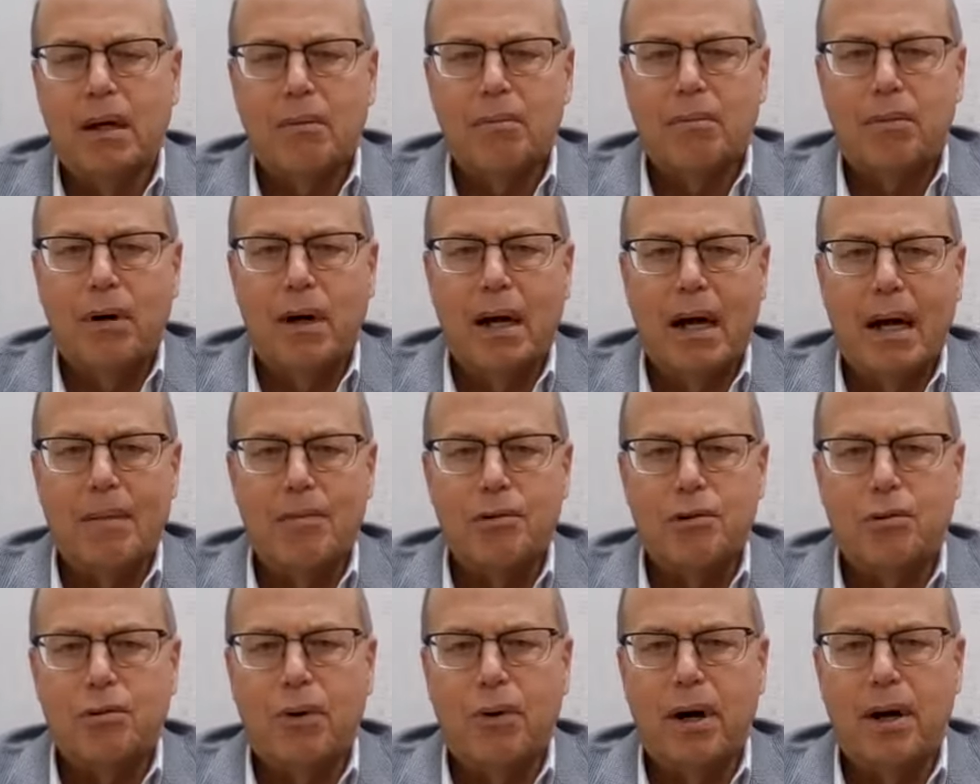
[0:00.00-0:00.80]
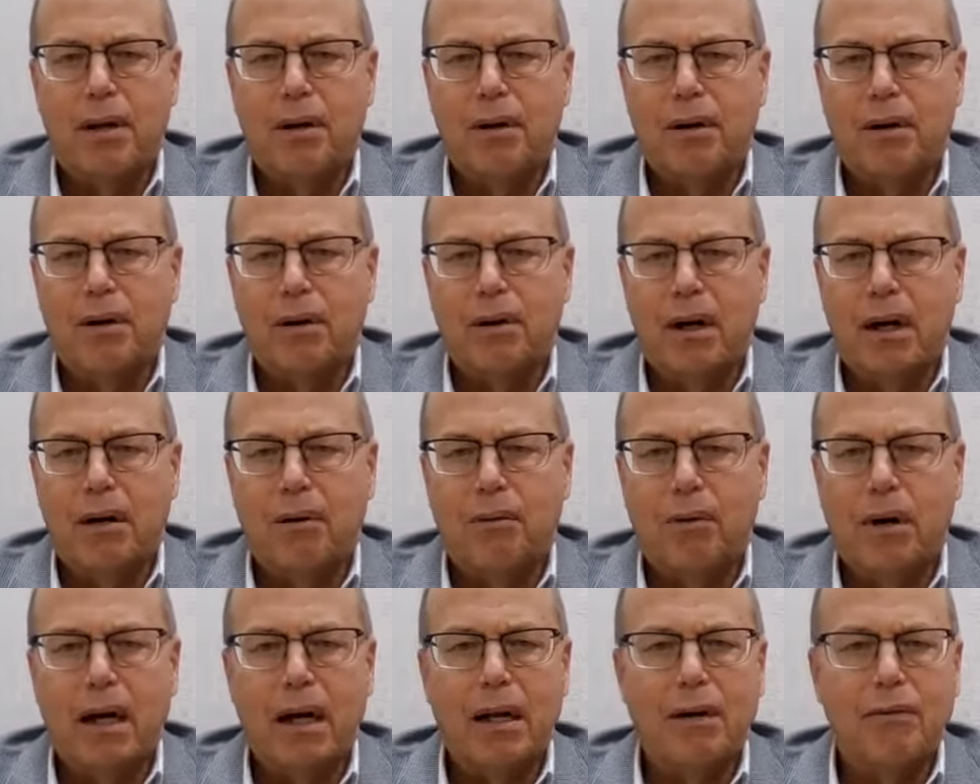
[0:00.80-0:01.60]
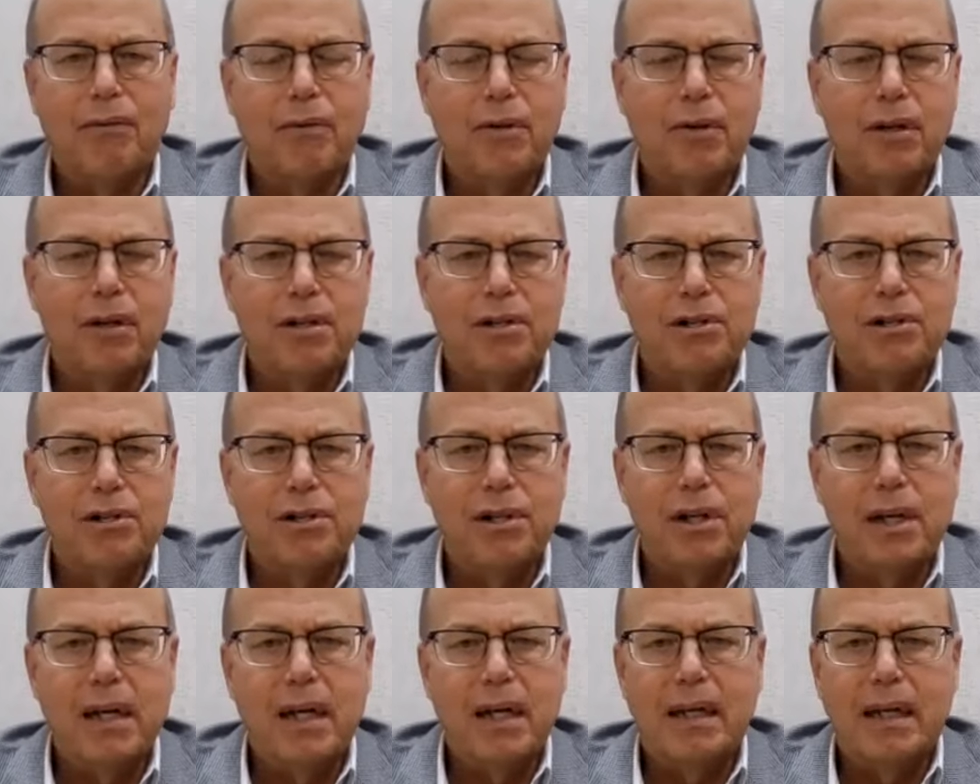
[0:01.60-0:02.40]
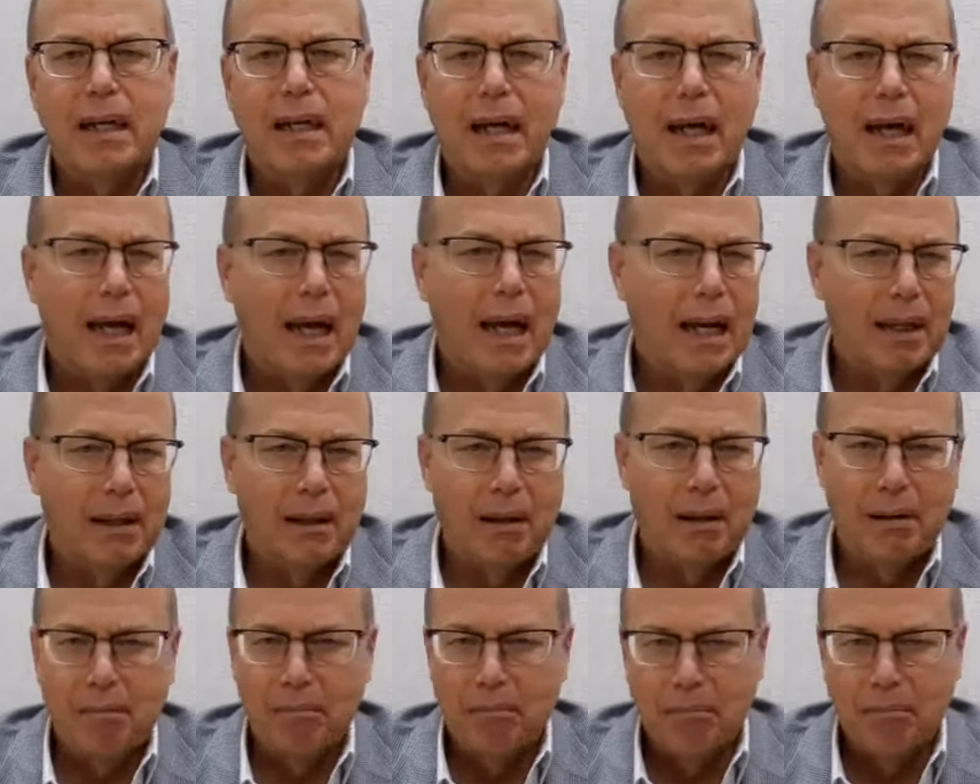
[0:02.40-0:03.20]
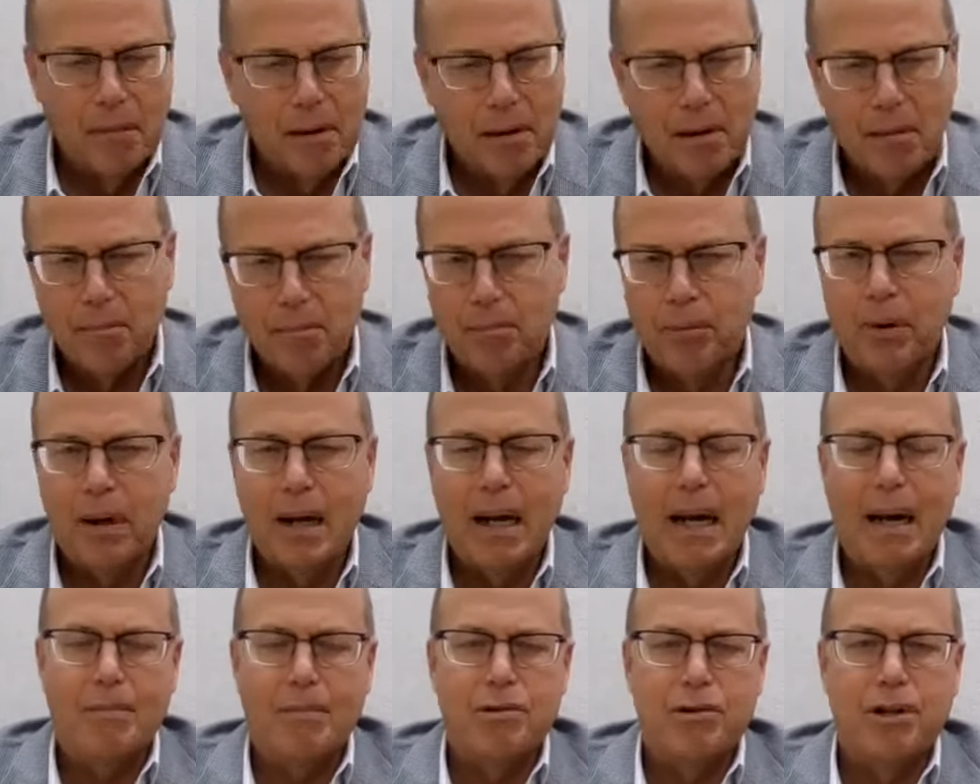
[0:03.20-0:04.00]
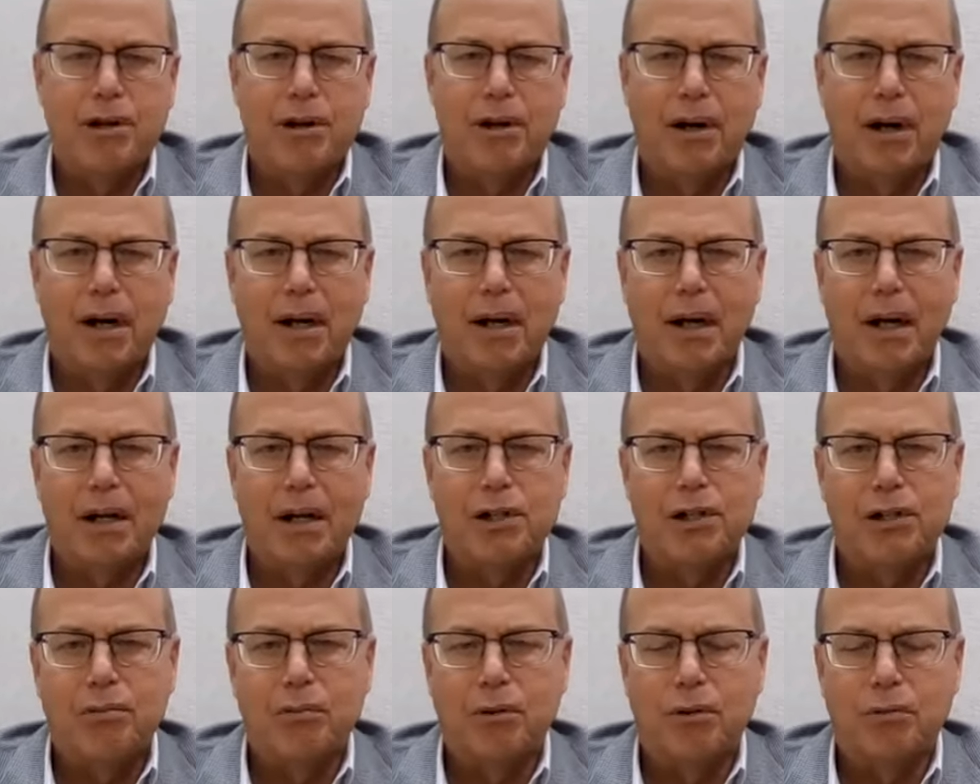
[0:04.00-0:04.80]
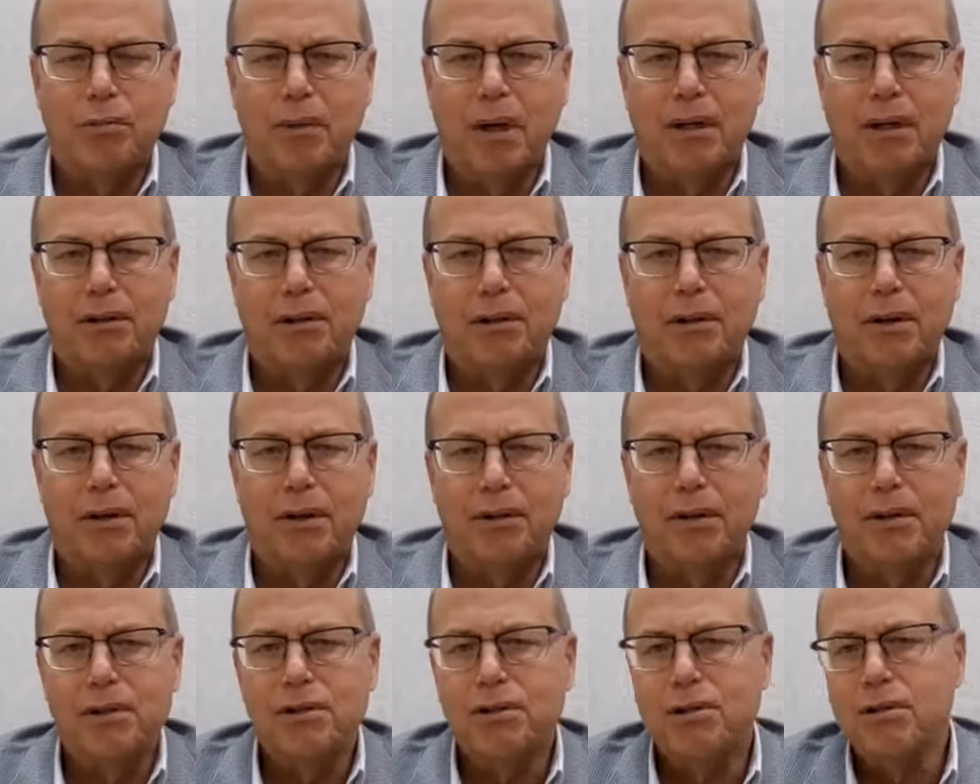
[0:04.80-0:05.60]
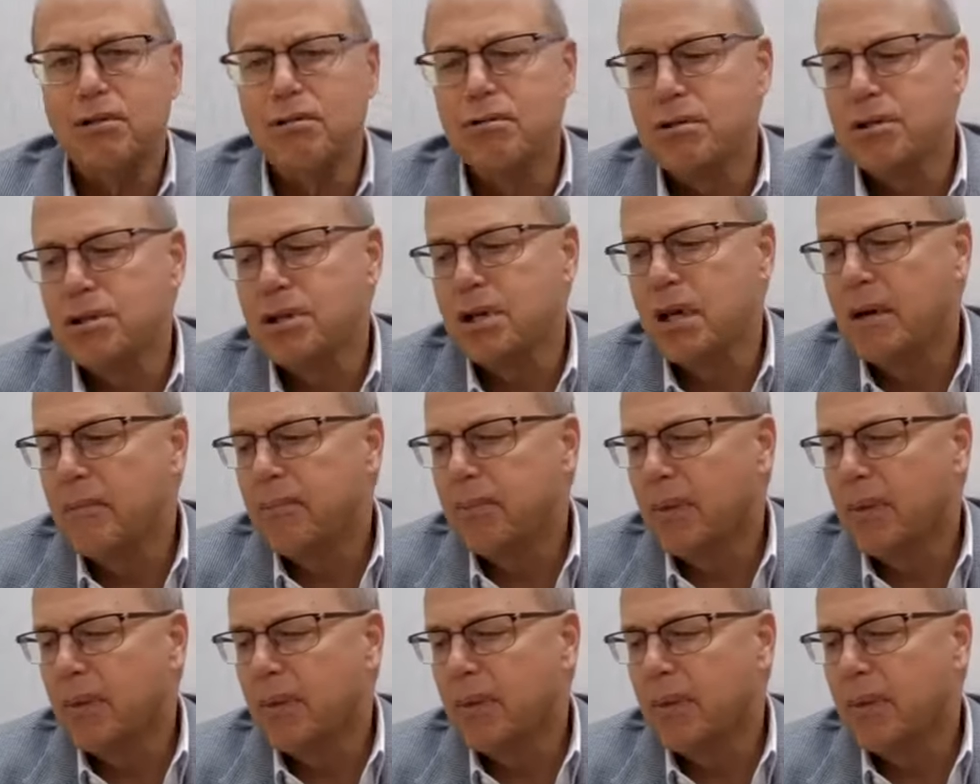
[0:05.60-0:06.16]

perhaps why they're running for this seat, and perhaps their connection with mental health issues.